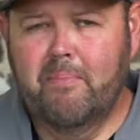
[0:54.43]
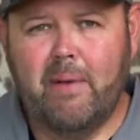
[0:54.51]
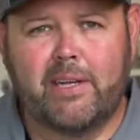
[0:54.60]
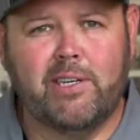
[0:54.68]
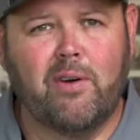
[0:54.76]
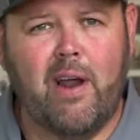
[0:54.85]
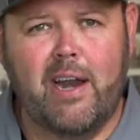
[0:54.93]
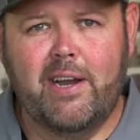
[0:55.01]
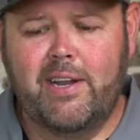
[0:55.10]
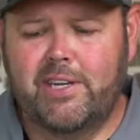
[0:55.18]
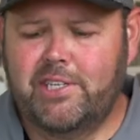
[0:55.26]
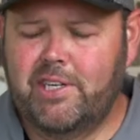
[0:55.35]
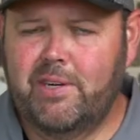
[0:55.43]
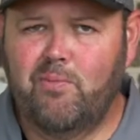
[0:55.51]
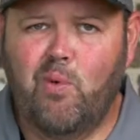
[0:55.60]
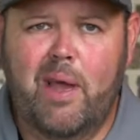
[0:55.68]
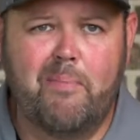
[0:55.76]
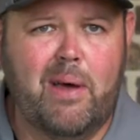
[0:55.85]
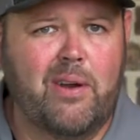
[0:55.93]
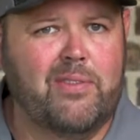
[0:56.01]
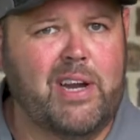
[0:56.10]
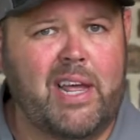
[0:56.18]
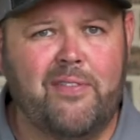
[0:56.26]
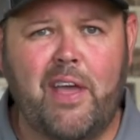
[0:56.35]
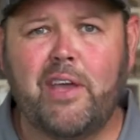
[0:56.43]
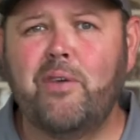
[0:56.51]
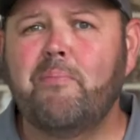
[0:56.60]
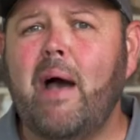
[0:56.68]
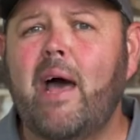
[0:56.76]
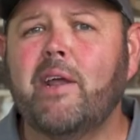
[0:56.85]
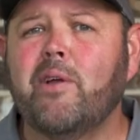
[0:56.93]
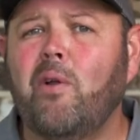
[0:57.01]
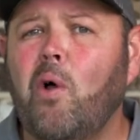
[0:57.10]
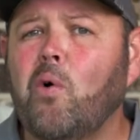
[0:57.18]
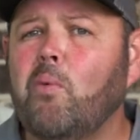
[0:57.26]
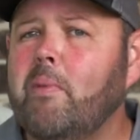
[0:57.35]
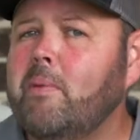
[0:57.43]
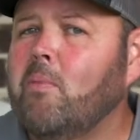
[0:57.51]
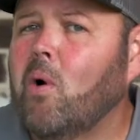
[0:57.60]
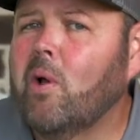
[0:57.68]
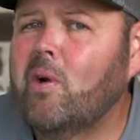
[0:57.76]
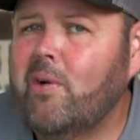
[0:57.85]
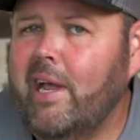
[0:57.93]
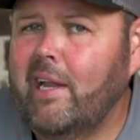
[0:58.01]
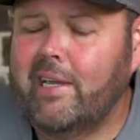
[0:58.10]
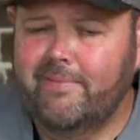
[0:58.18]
Makes a great addition and way better than anything you can buy at your local meat market or deli.